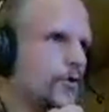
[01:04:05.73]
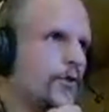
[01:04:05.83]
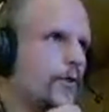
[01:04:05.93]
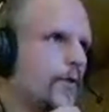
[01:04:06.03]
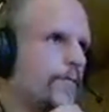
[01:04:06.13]

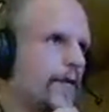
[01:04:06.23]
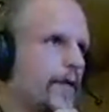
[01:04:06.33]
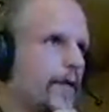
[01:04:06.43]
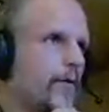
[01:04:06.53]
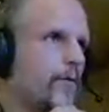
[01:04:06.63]
There's
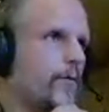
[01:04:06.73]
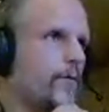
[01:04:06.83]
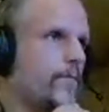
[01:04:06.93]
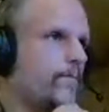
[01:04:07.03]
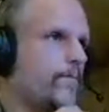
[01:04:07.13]
YouTube
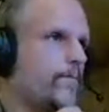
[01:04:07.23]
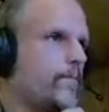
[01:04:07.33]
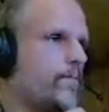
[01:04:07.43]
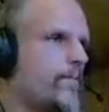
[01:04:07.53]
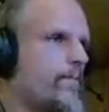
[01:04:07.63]
videos,
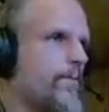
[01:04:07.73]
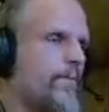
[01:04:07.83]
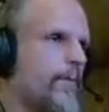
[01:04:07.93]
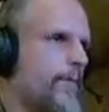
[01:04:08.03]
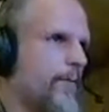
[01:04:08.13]

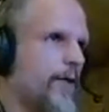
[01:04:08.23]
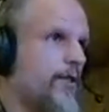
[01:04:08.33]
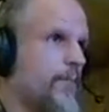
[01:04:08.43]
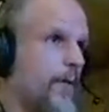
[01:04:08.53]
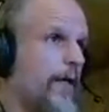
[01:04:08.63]
people
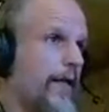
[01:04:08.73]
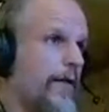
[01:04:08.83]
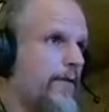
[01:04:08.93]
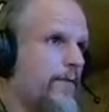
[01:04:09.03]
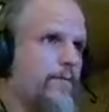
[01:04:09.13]

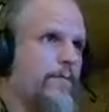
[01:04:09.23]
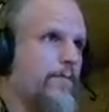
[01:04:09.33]
explaining.